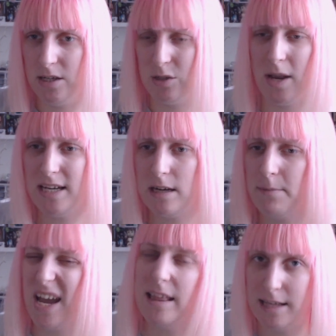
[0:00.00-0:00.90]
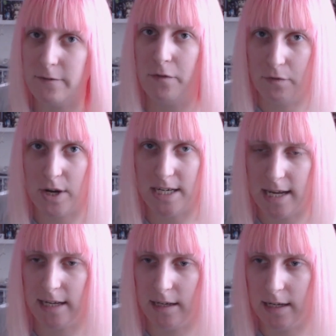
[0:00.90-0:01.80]
So I ended up getting these for free,
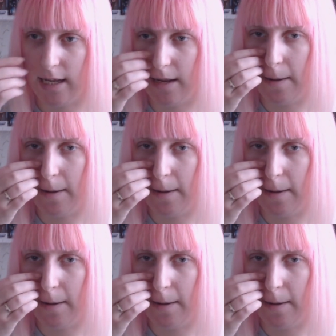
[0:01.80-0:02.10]
technically.